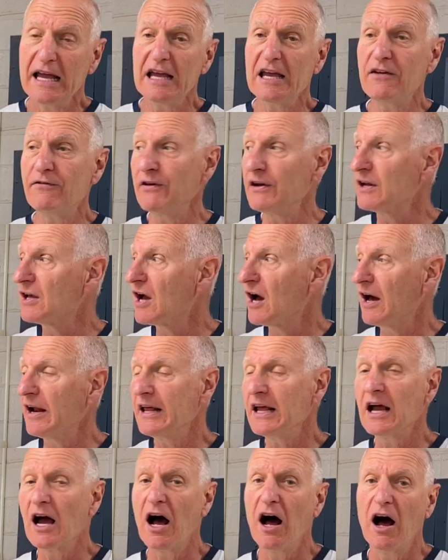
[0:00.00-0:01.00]
Even
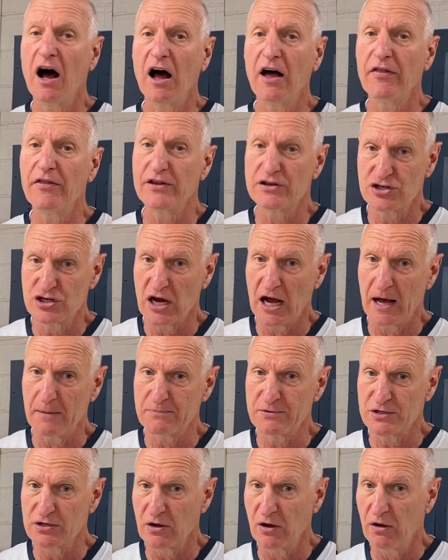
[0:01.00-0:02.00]
cutting on the chop
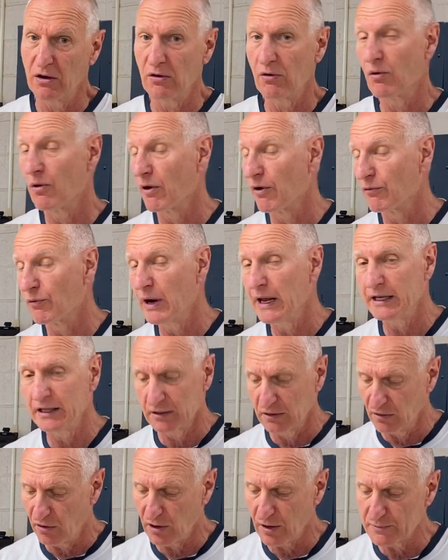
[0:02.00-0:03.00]
saw or a
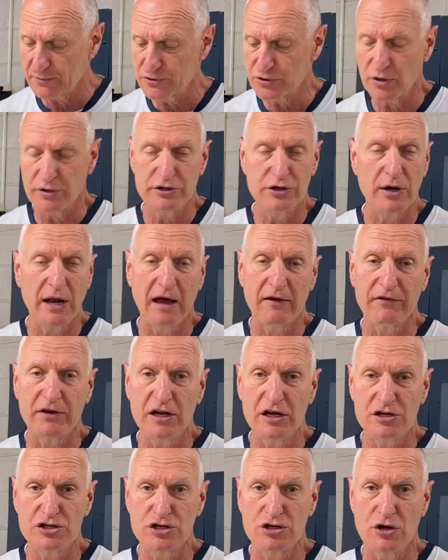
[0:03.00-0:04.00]
radial arm saw, you'd have an
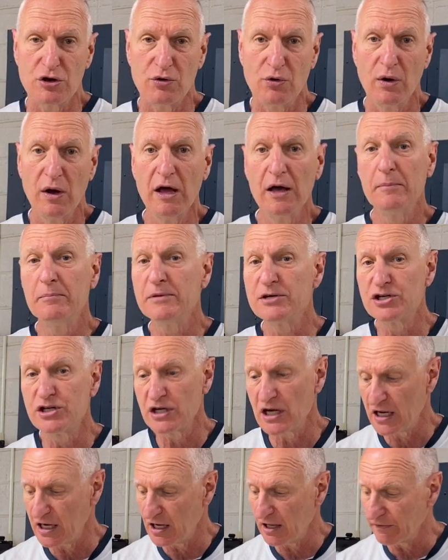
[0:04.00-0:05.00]
issue
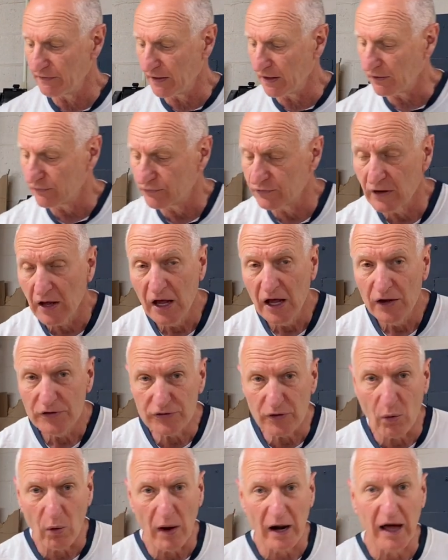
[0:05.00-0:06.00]
machining this.
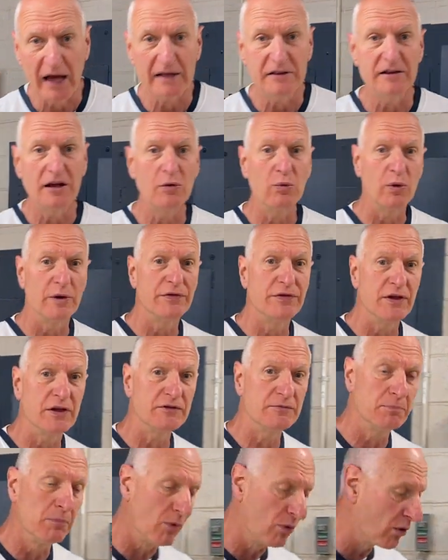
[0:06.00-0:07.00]
So what I did with this
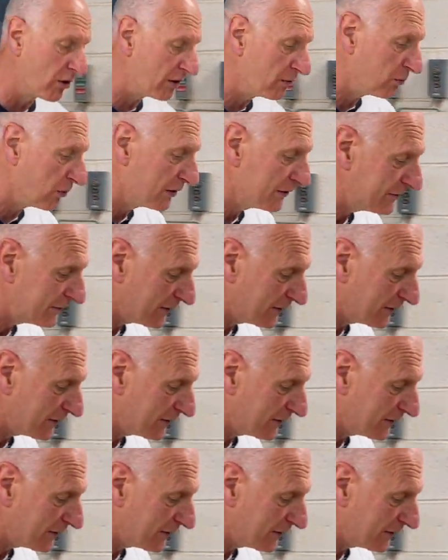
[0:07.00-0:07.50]
board was